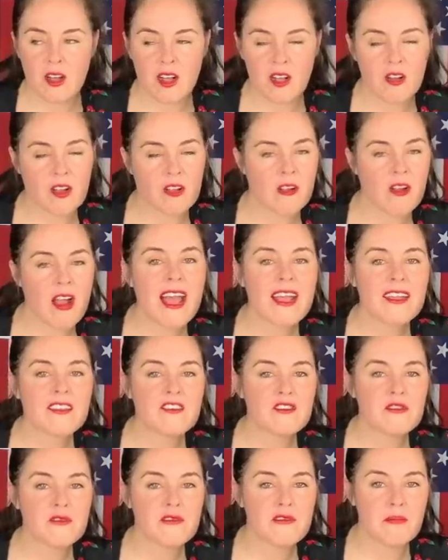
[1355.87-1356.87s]

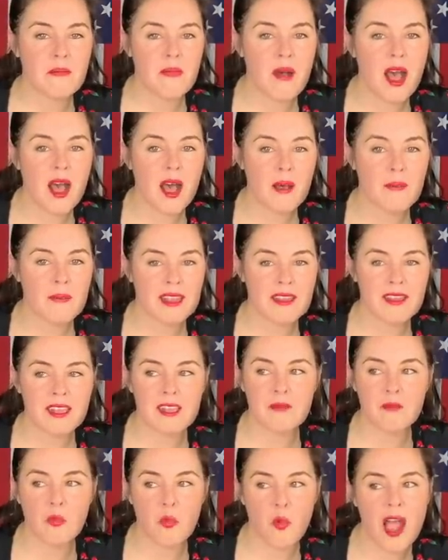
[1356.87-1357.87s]
cries to his mom, and
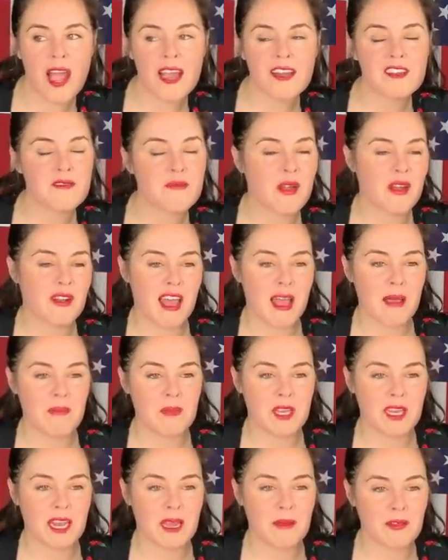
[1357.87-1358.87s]
then whines about not
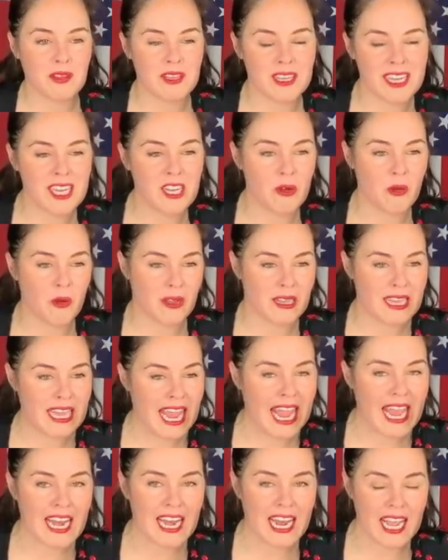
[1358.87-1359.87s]
being able to eat
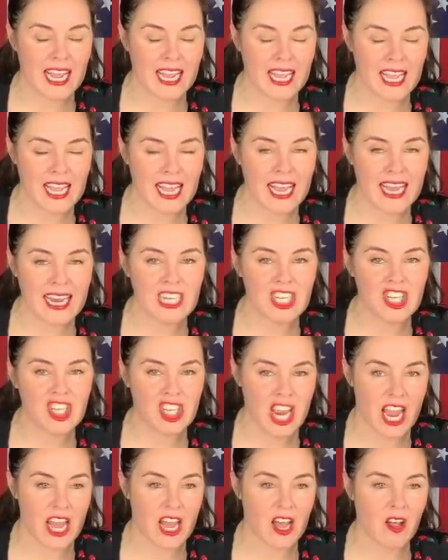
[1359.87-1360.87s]
organic in
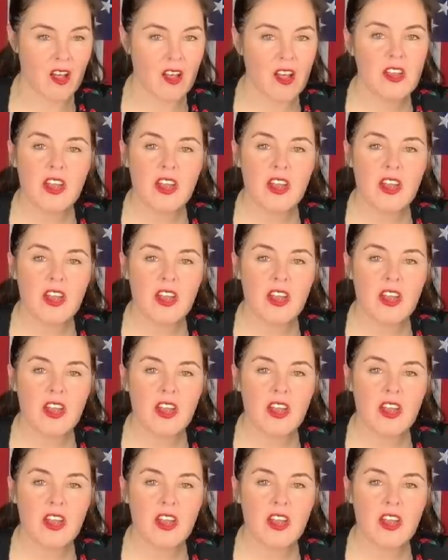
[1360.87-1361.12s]
jail.